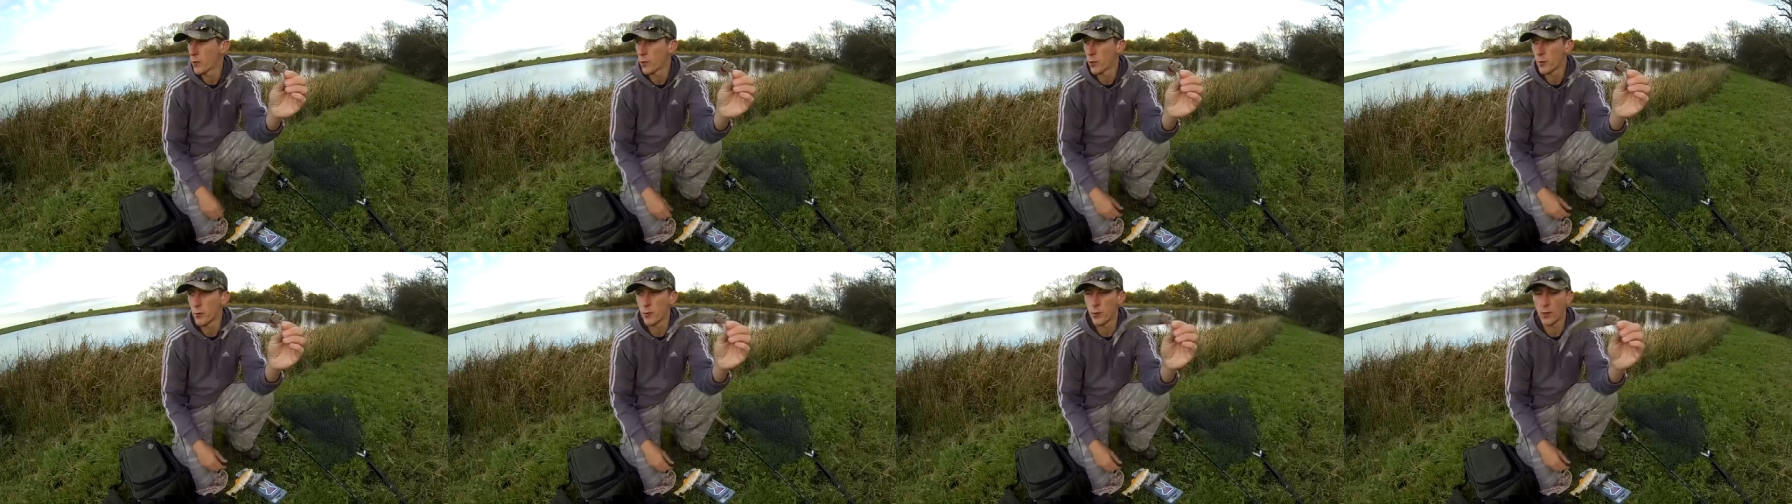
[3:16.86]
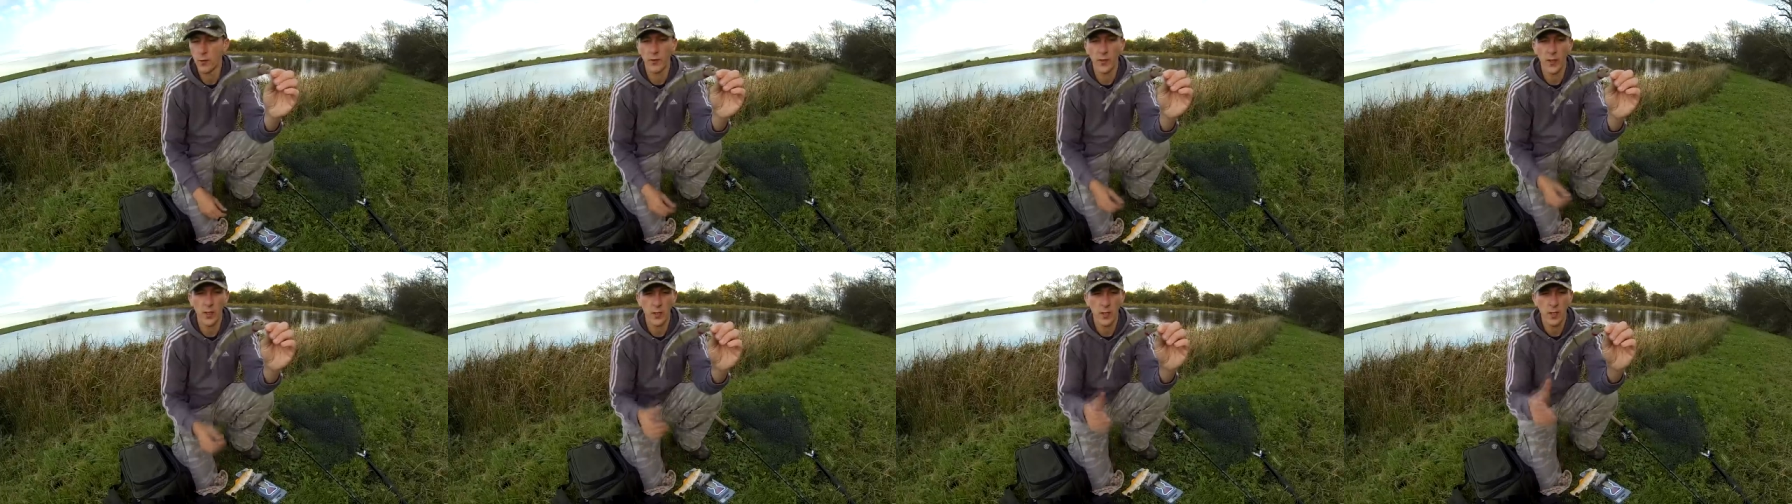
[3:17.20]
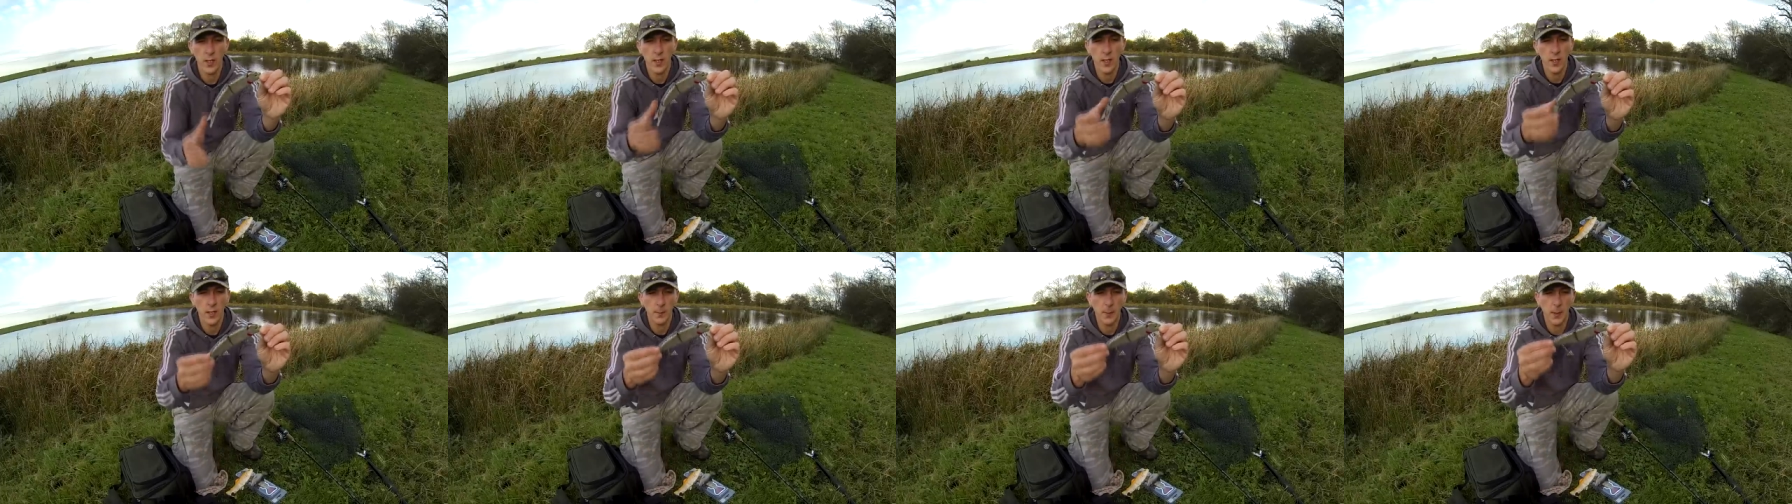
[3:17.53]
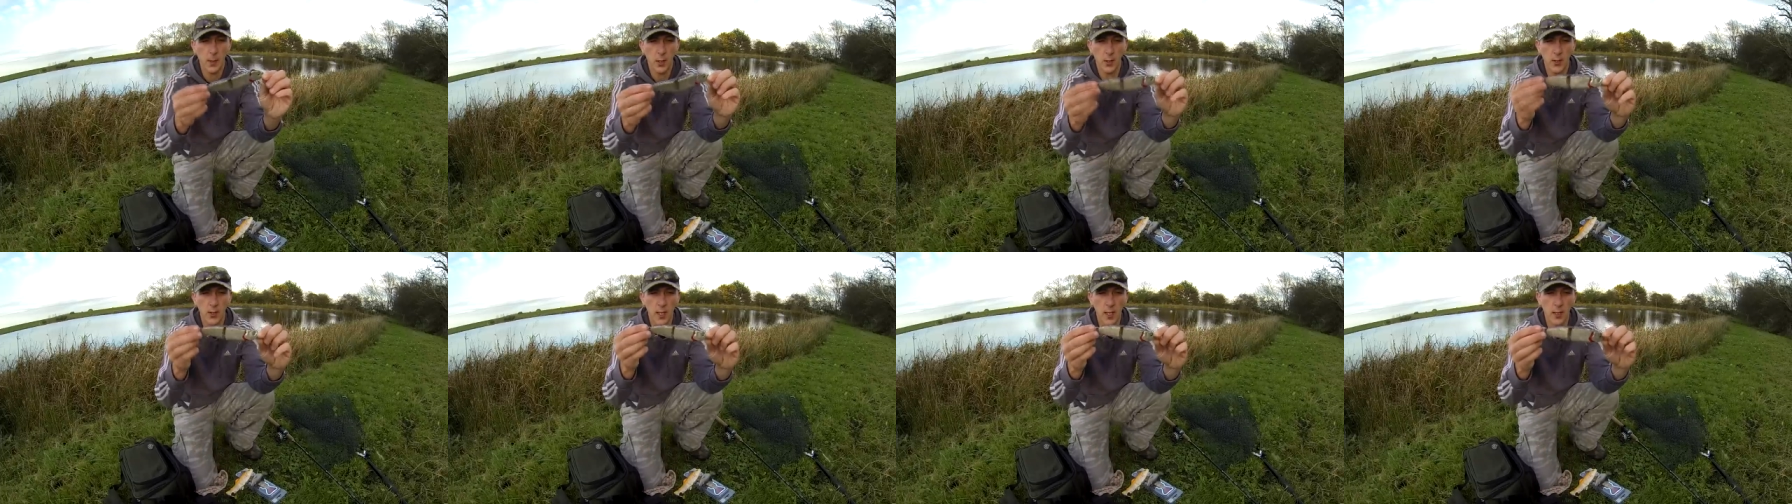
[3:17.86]
and hundreds of fish,
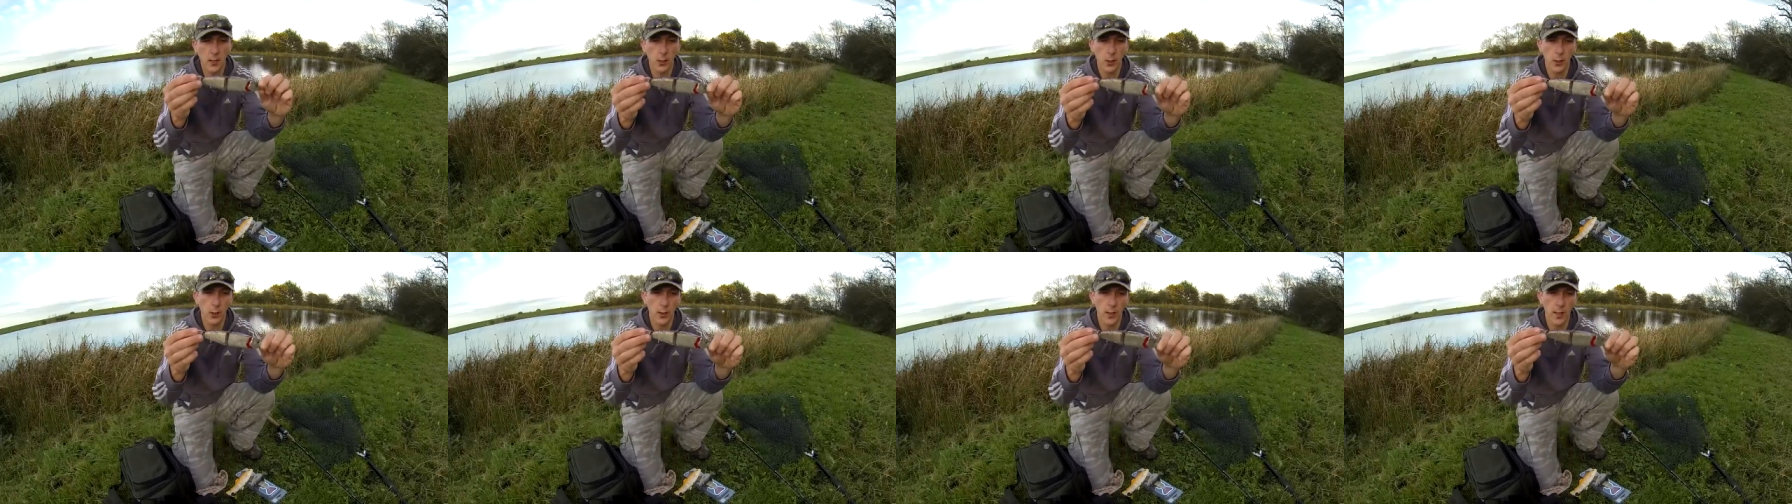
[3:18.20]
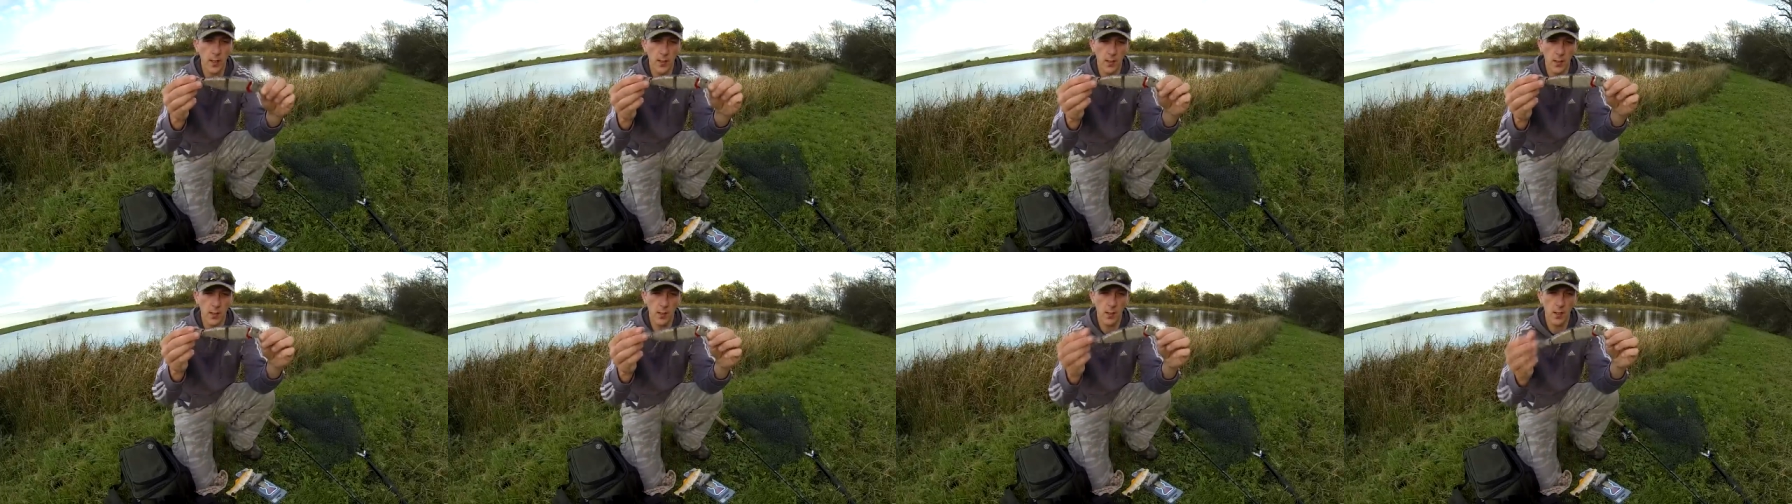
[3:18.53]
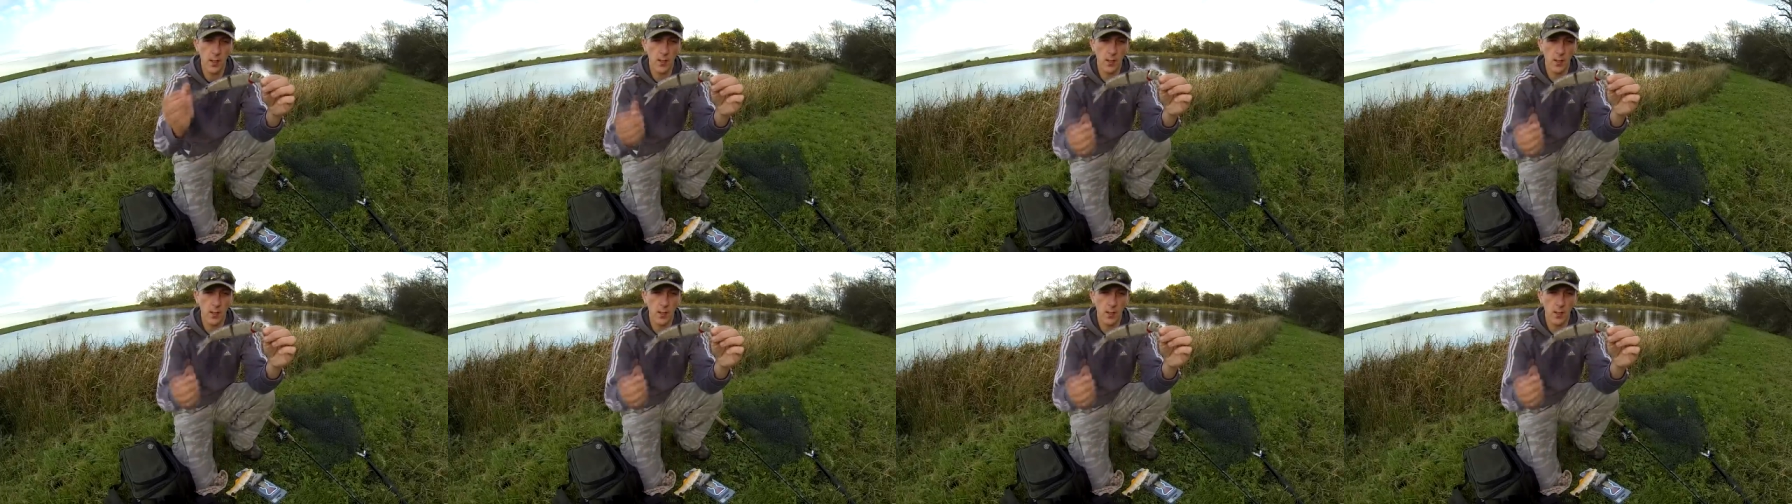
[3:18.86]
because that low is a,